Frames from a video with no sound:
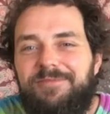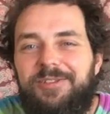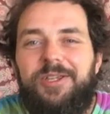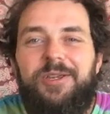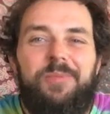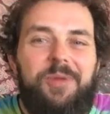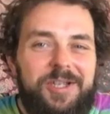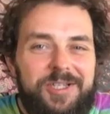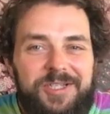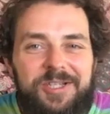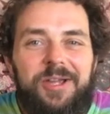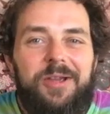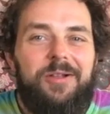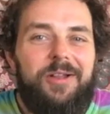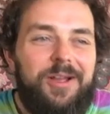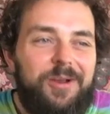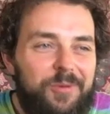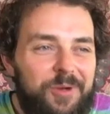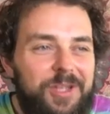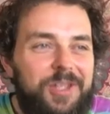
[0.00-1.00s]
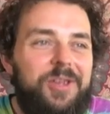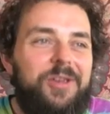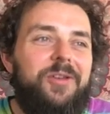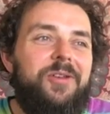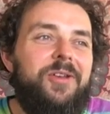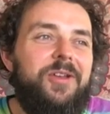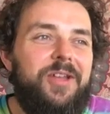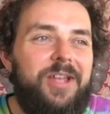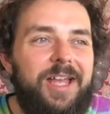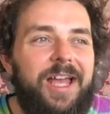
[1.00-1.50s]
You must know, like when you
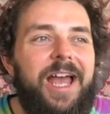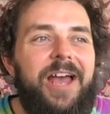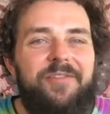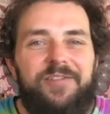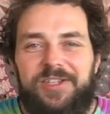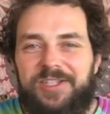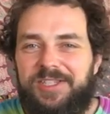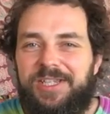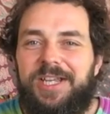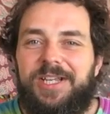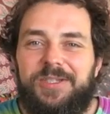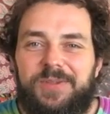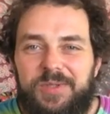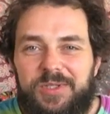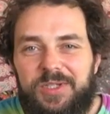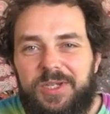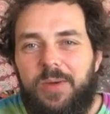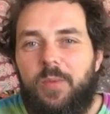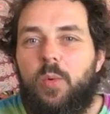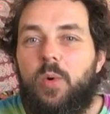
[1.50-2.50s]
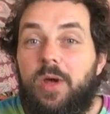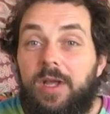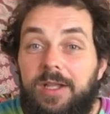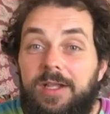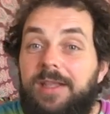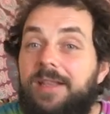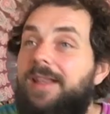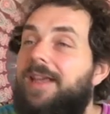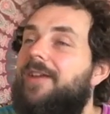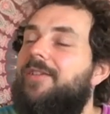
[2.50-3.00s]
having sex with
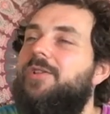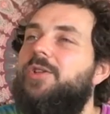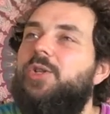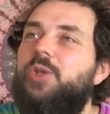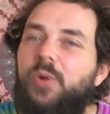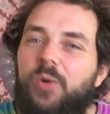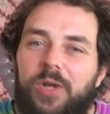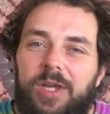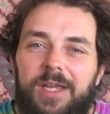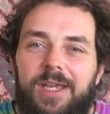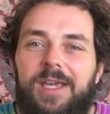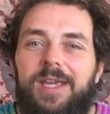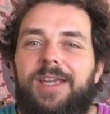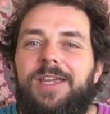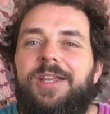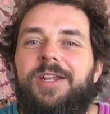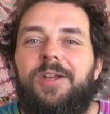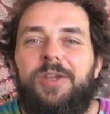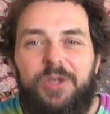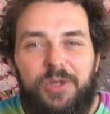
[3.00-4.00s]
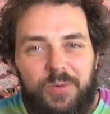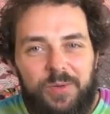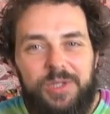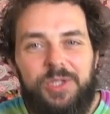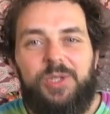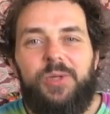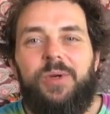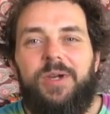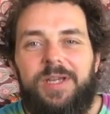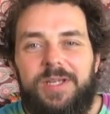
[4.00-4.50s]
someone and they're enjoying it, you know, you
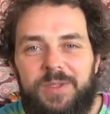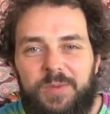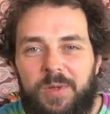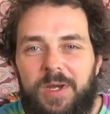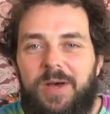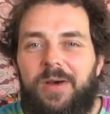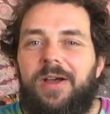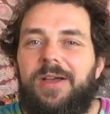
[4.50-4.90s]
enjoy it as well.